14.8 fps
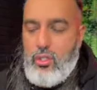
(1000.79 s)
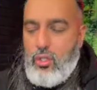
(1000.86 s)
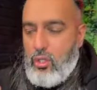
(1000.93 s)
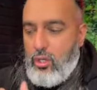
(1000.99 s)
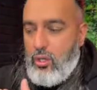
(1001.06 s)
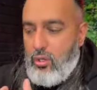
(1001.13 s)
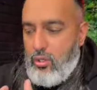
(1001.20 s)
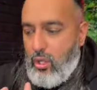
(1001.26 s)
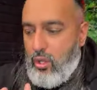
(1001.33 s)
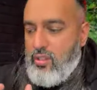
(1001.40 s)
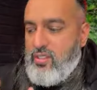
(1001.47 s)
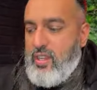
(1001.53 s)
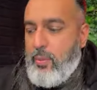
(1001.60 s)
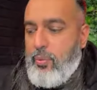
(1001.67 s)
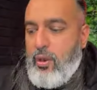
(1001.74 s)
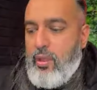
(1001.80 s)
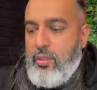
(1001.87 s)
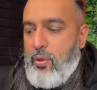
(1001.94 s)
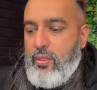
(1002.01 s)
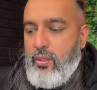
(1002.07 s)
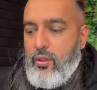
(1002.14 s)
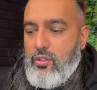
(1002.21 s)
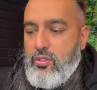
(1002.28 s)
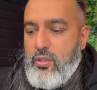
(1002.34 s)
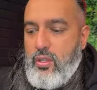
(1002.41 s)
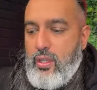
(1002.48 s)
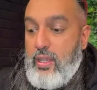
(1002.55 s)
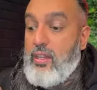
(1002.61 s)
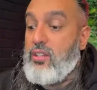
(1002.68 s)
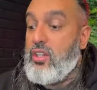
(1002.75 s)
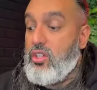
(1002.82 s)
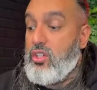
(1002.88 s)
You can kind of separate those in addition